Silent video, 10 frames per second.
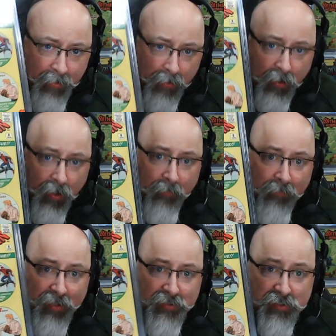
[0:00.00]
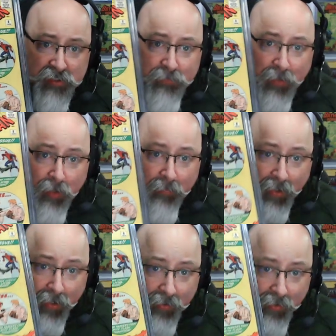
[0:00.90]
Amazing
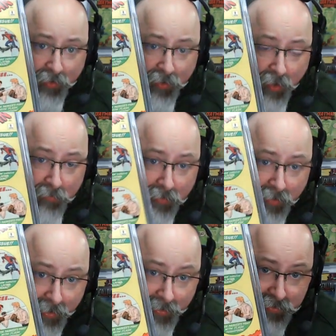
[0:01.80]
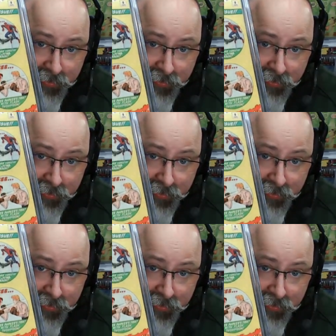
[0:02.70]
Spider-Man number 8.